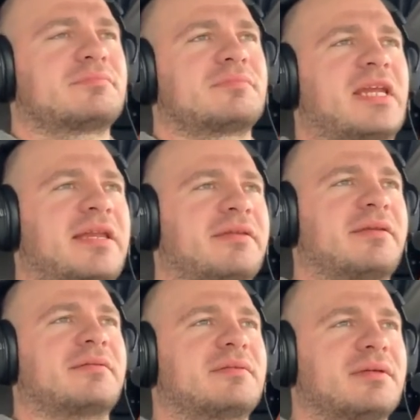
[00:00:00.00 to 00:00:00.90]
and
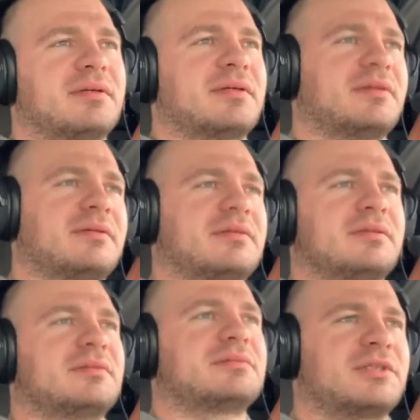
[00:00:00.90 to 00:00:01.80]

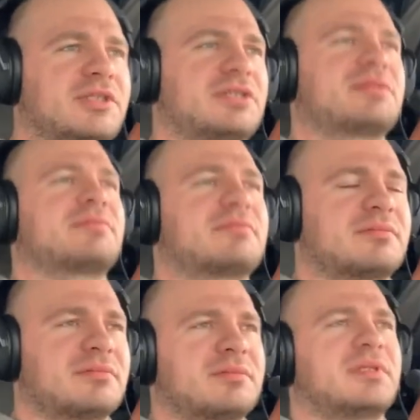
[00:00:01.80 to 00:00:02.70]
you just
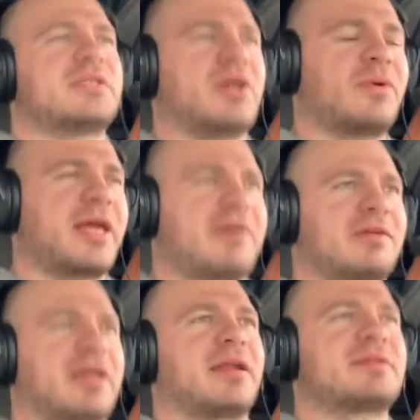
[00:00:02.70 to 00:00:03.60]
don't have a
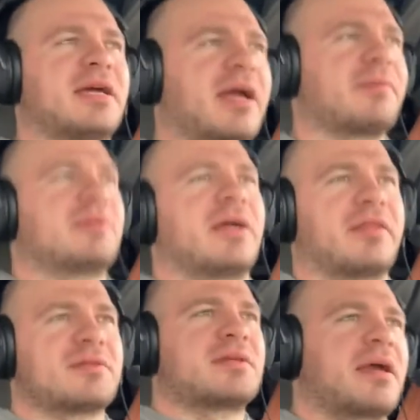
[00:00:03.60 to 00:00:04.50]
lot of time a lot of
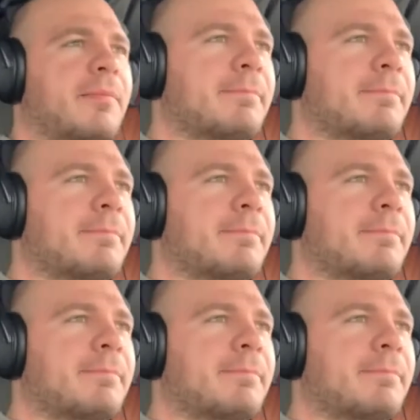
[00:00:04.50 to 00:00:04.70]
the time.